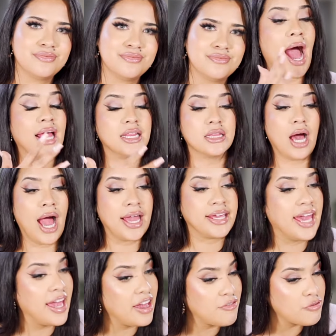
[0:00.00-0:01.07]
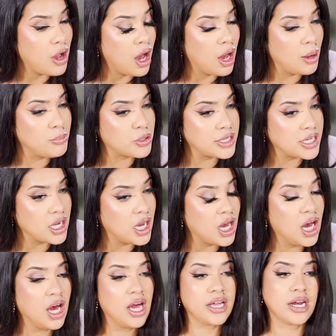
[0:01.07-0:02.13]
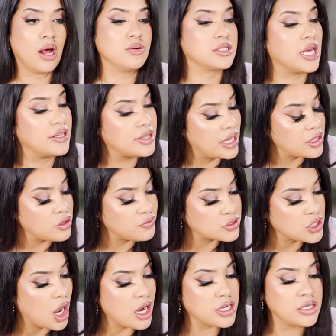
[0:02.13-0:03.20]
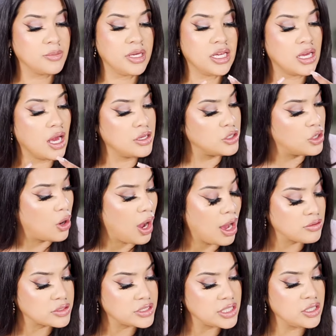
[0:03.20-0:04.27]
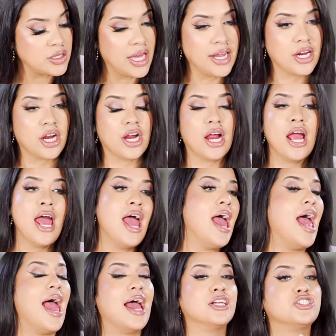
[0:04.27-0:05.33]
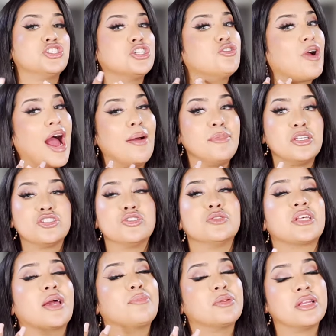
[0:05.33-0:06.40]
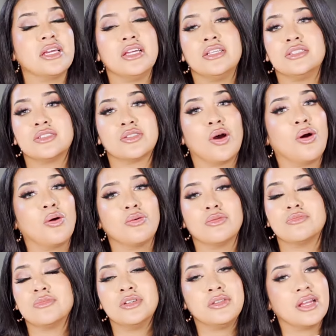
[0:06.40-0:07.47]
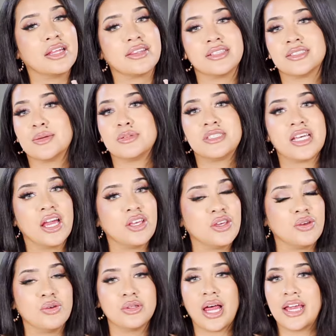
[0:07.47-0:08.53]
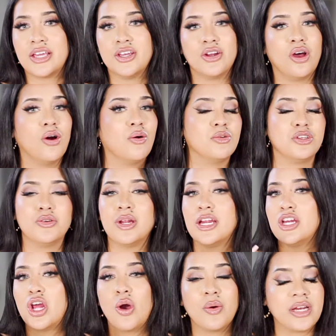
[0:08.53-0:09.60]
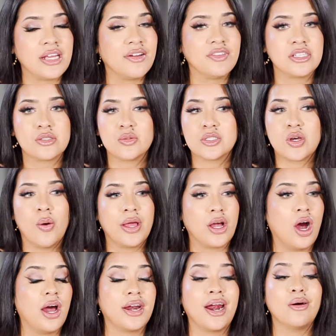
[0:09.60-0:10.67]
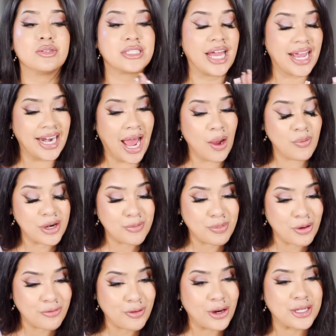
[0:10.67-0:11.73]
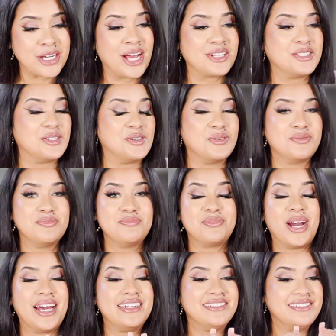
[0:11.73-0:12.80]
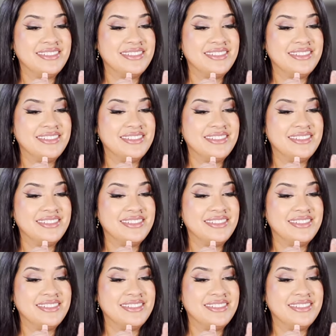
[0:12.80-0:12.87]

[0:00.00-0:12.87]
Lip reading: I gave Brenda a hug and I was like, thank you for talking to me. You know, I'll see you later. And she grabbed me and she was like, please don't let this upset you. Like, you know, you didn't know any of this was going on. And I was like, and I would have preferred not to, but